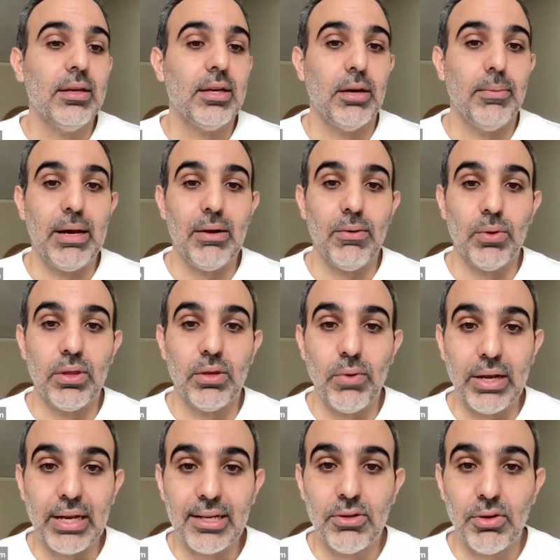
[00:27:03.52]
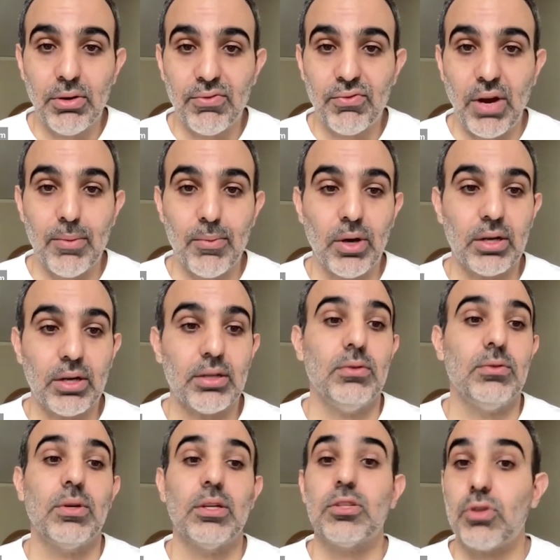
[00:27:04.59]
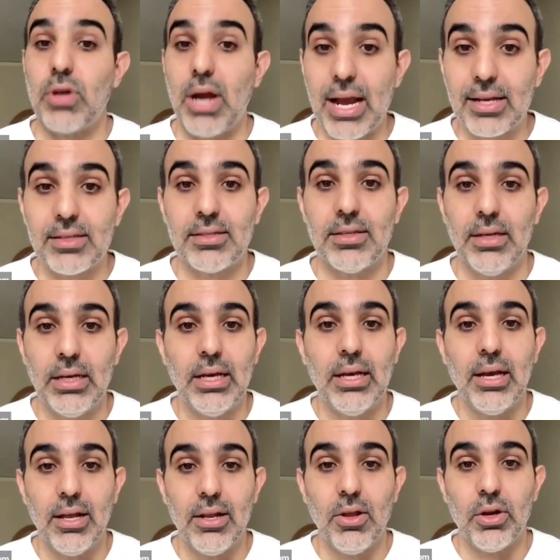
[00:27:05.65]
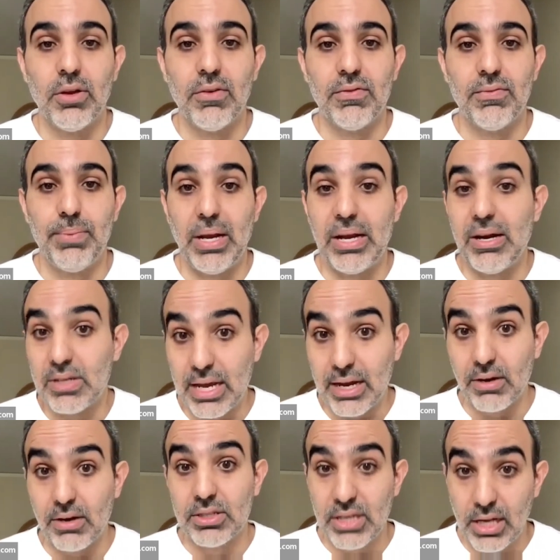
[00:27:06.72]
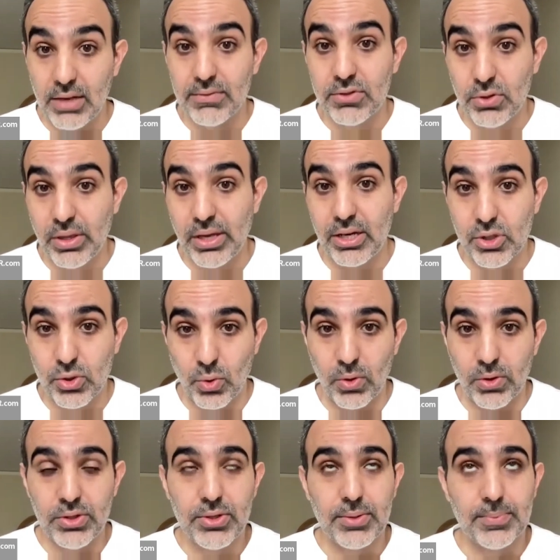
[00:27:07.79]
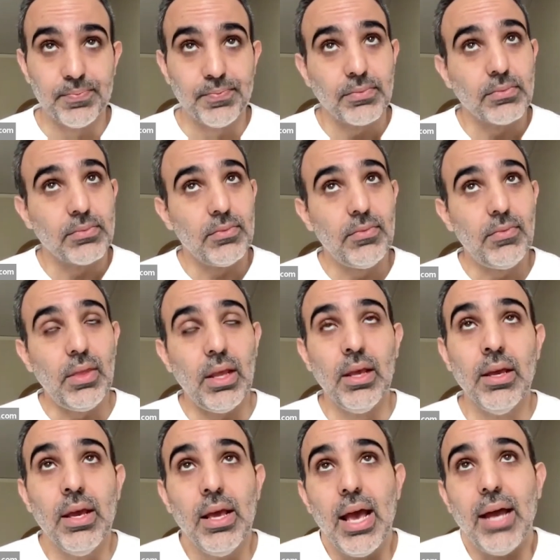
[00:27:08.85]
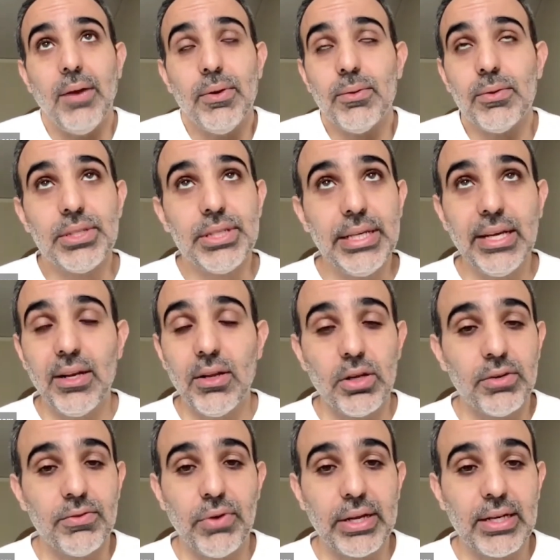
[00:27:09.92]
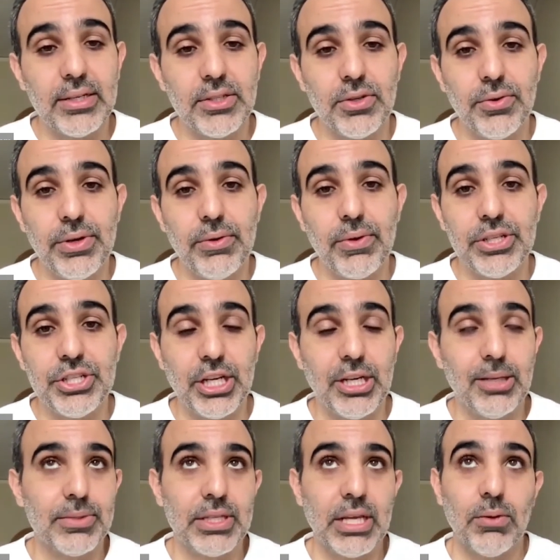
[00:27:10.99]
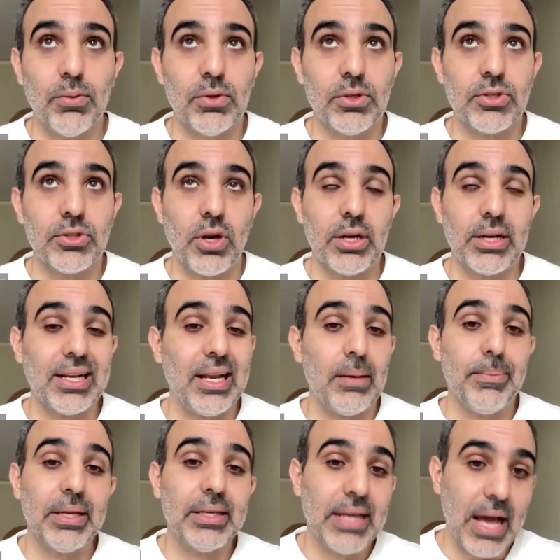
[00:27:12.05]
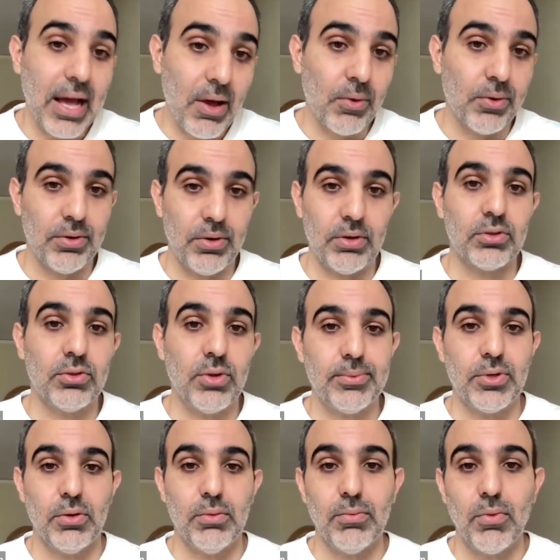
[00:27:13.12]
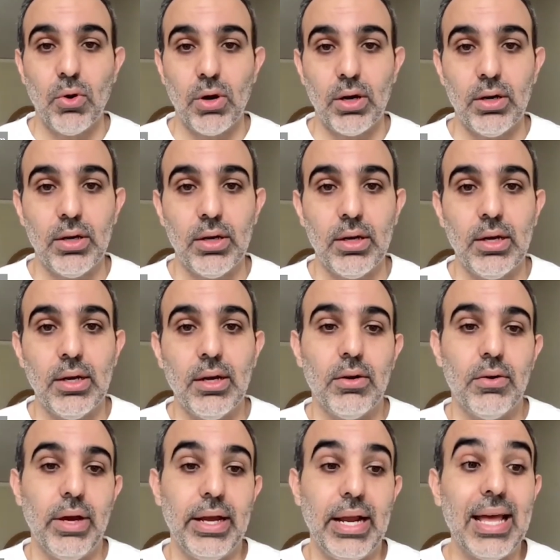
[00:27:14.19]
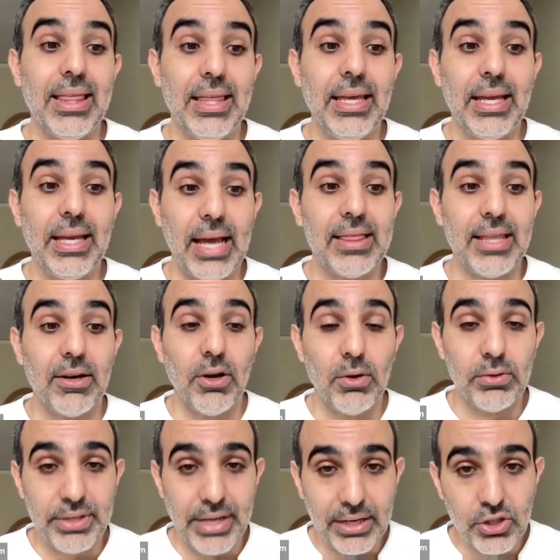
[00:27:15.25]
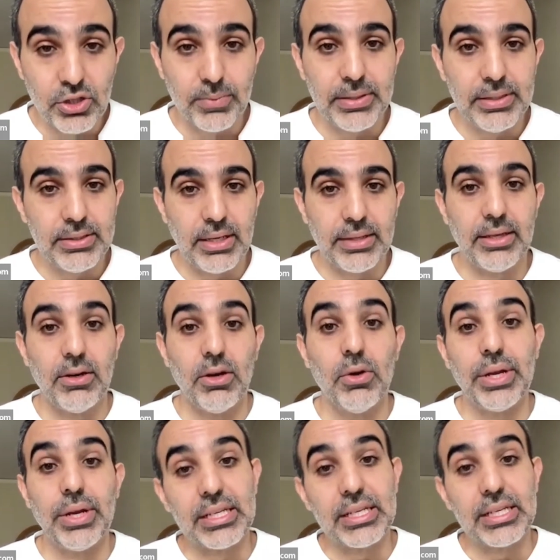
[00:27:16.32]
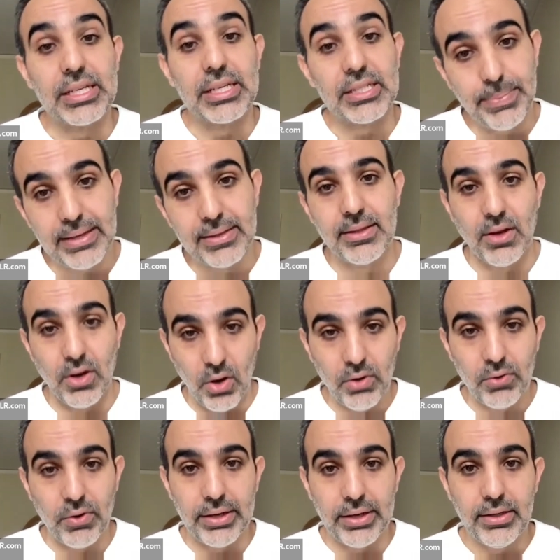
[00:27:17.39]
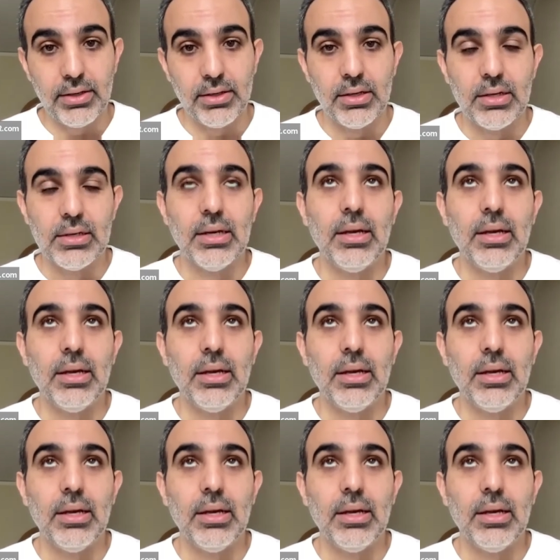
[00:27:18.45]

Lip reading: come out with a regulatory framework to attract a lot of players like ourselves to their shores. And we will see a lot of regulatory regimes that will start clamping down on crypto more, right? I think at their own detriment, at their own expense in the long run.